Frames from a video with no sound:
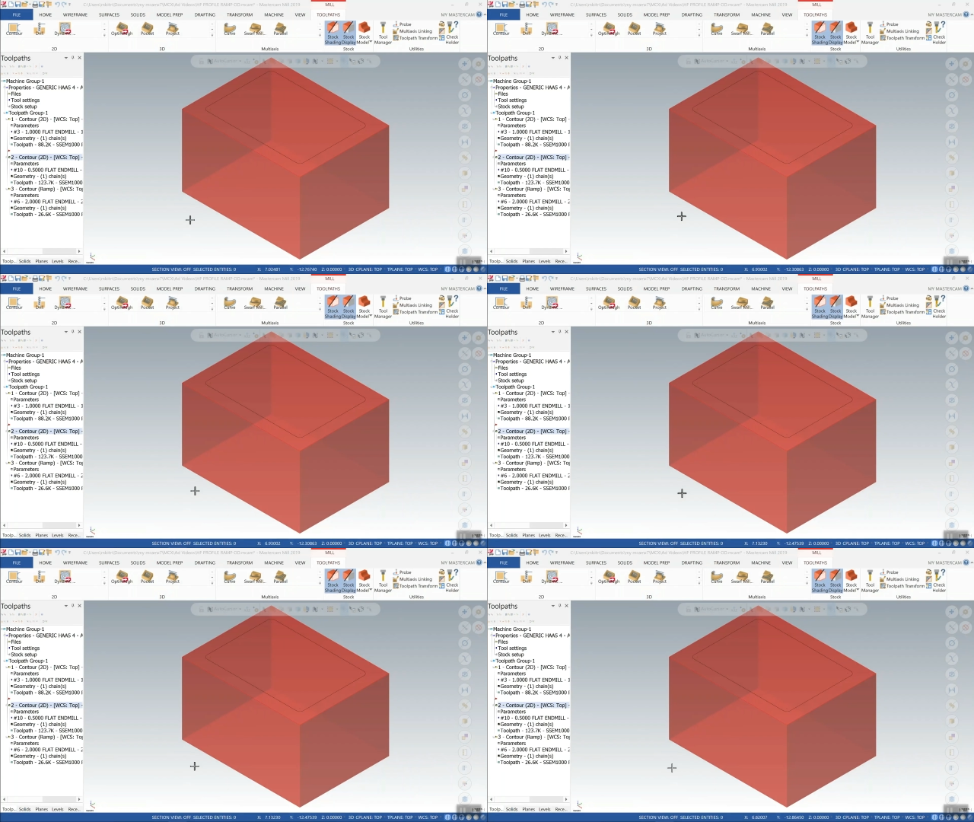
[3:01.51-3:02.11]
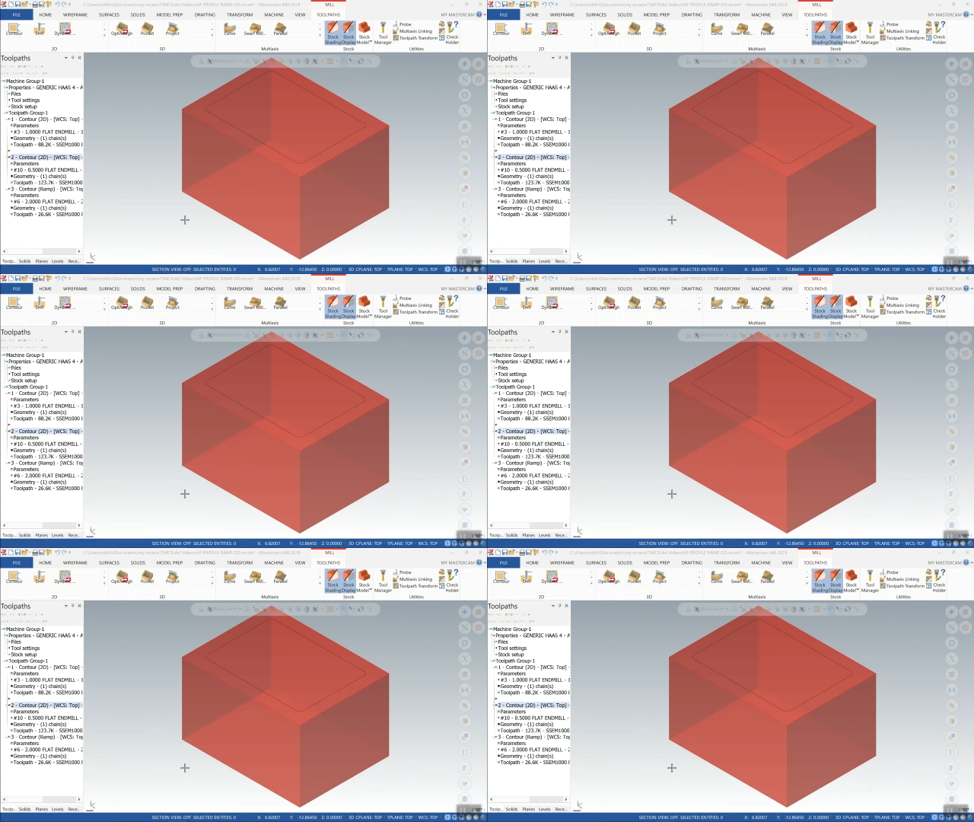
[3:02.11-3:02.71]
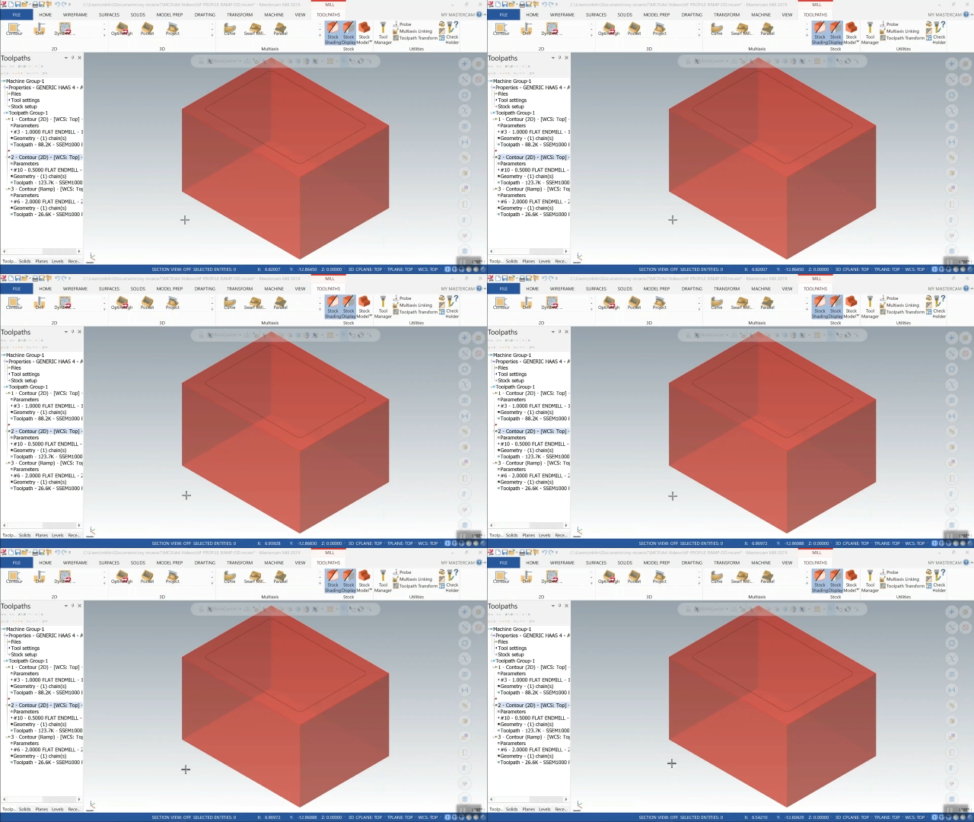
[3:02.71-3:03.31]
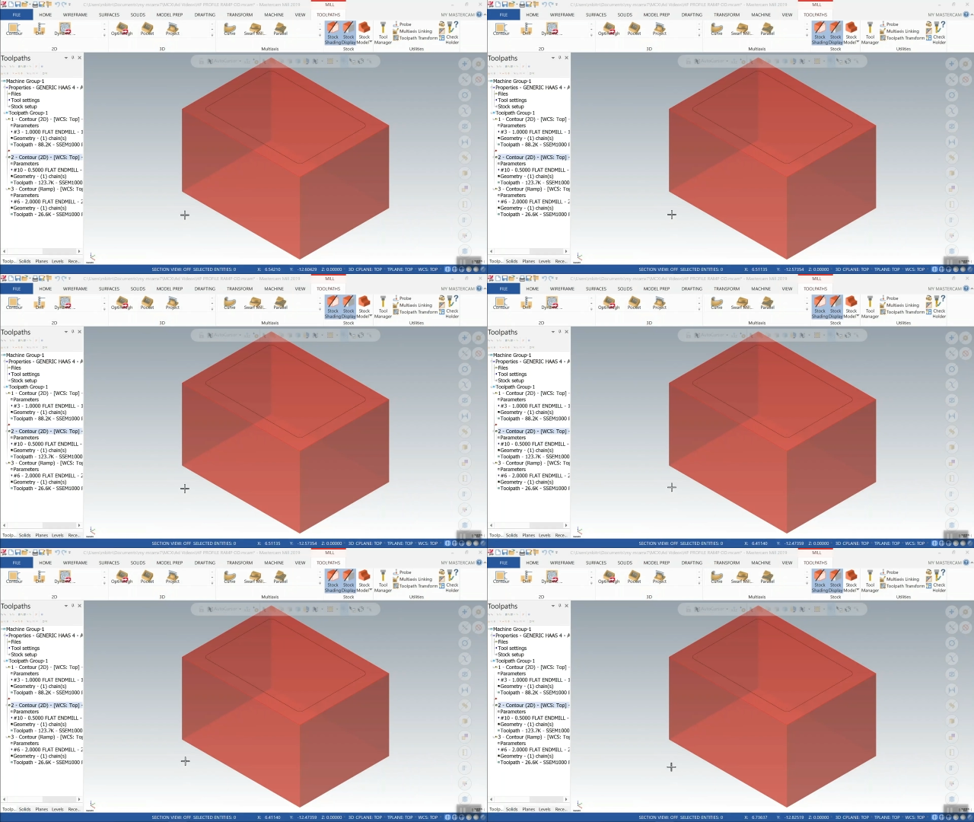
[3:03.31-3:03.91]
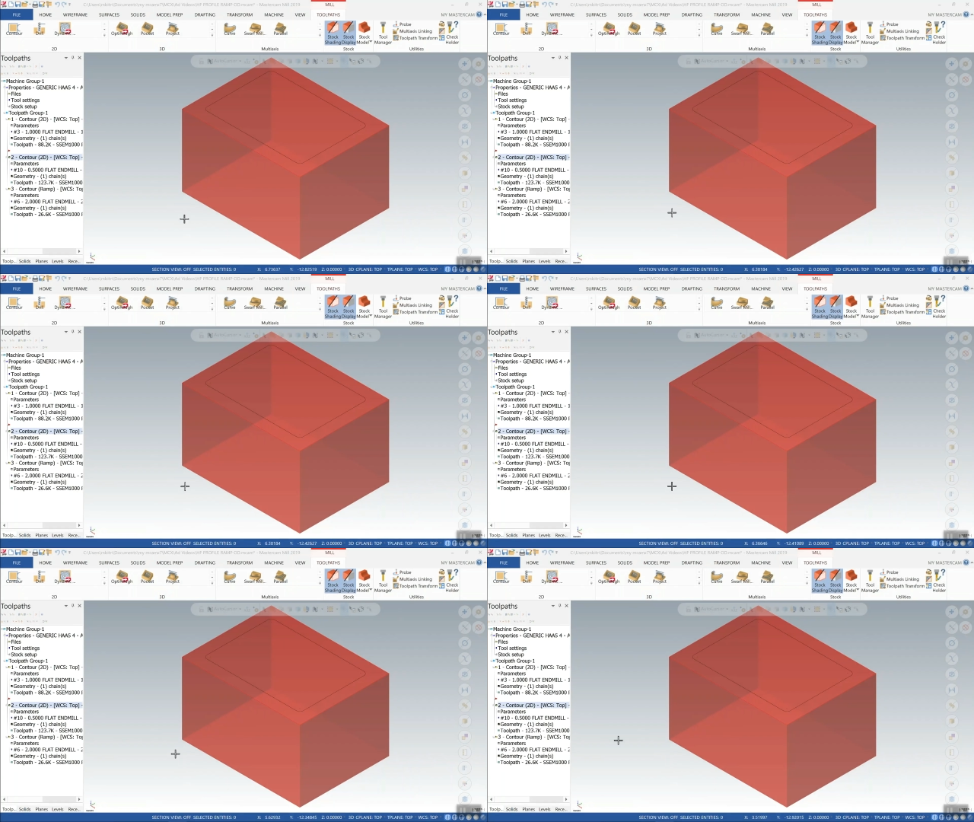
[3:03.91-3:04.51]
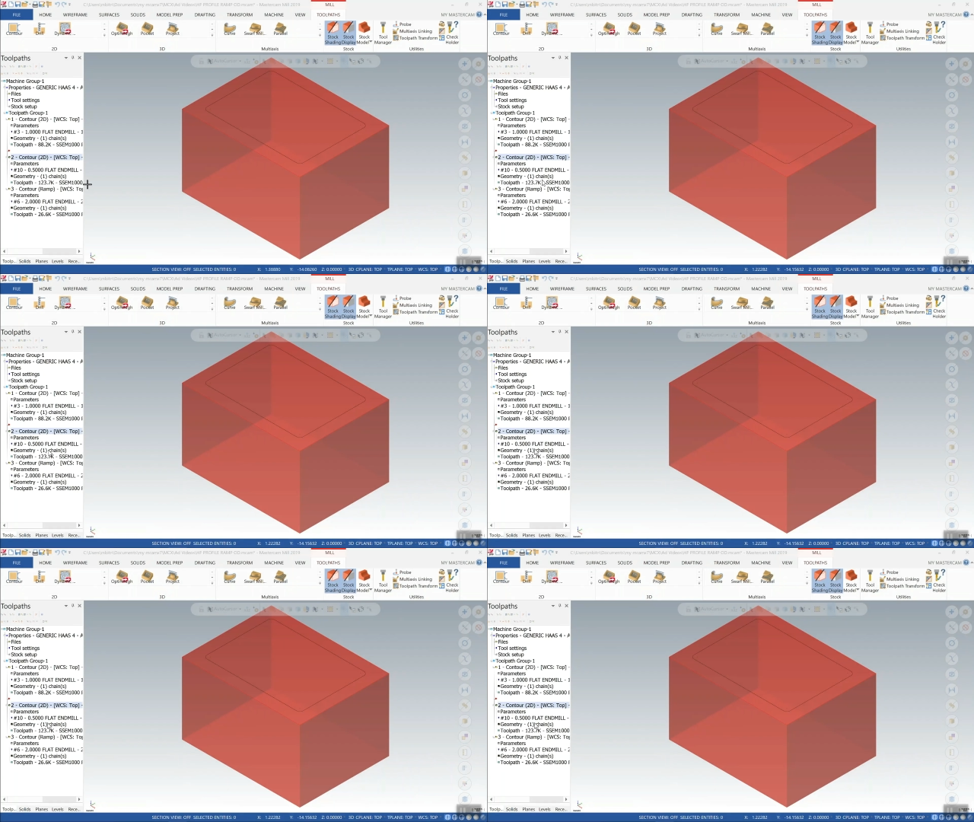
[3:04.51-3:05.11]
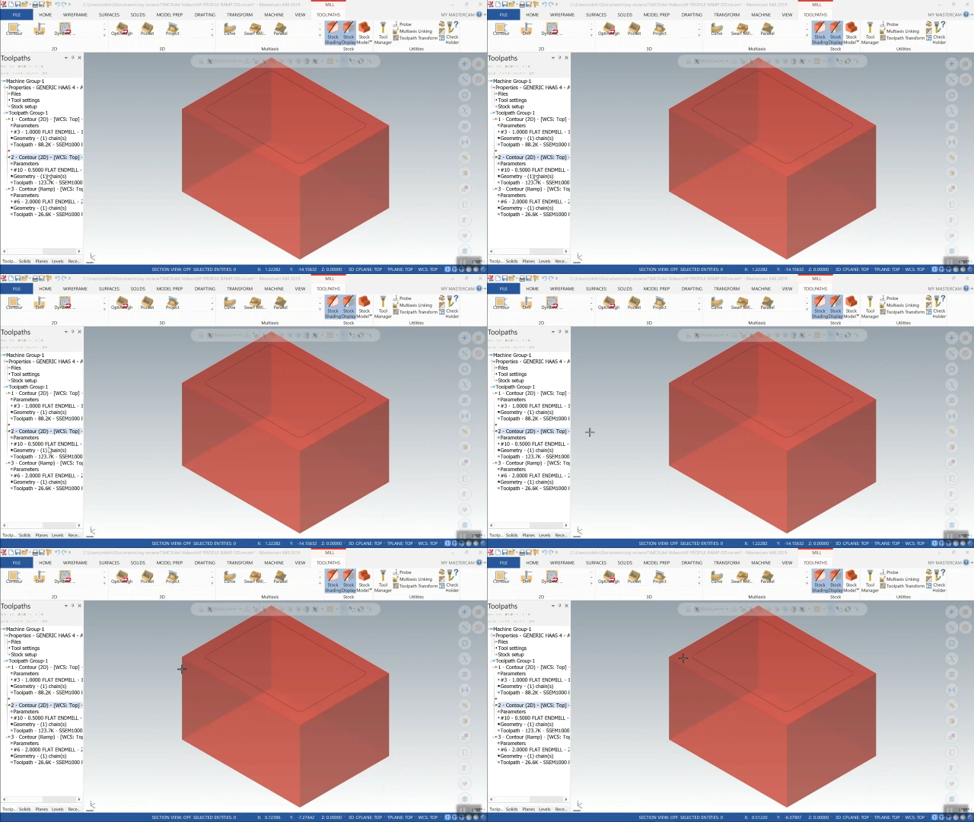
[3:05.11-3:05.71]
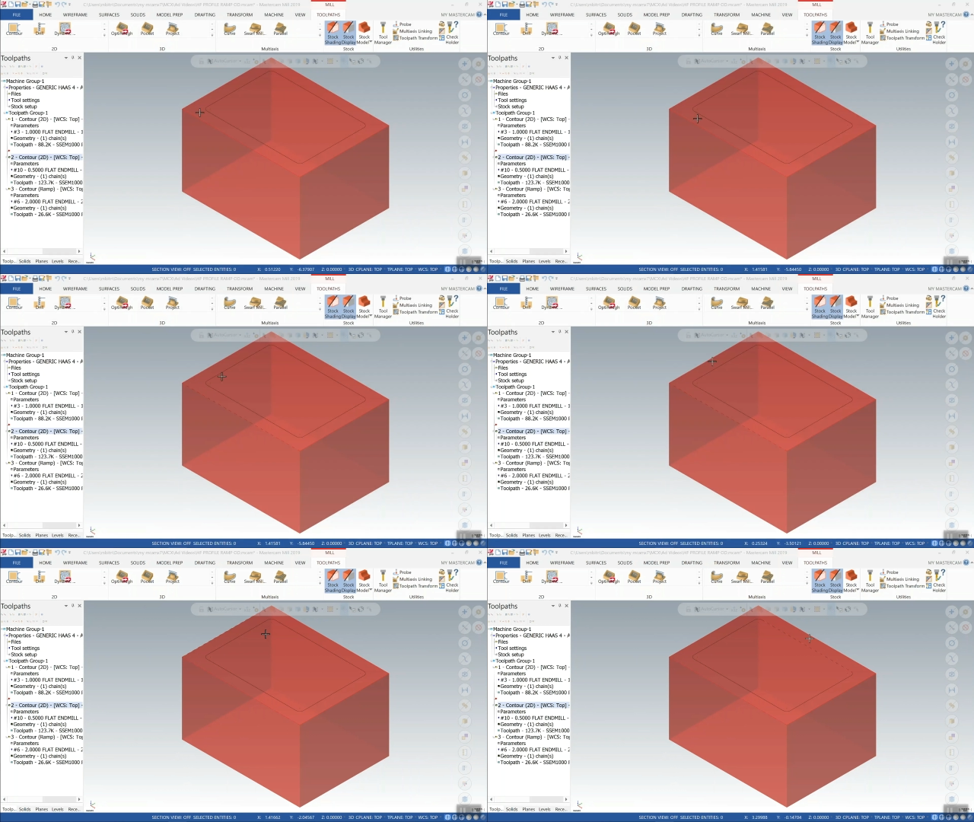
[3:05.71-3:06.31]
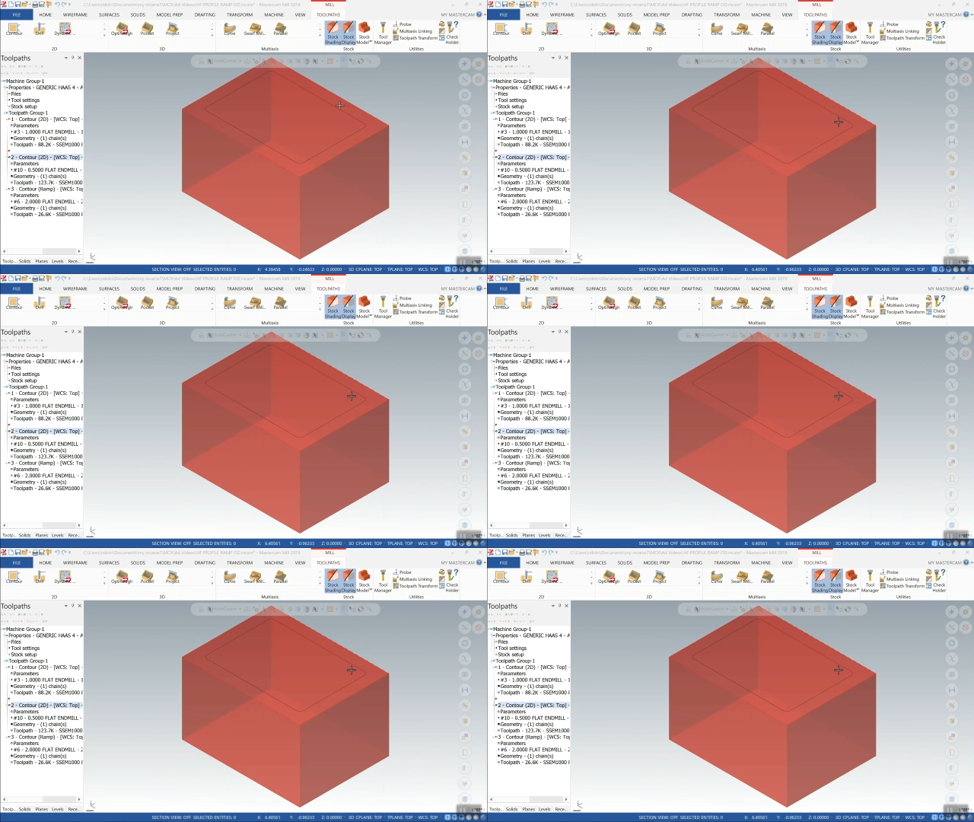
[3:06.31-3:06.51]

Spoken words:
Nobody's mouth can be seen.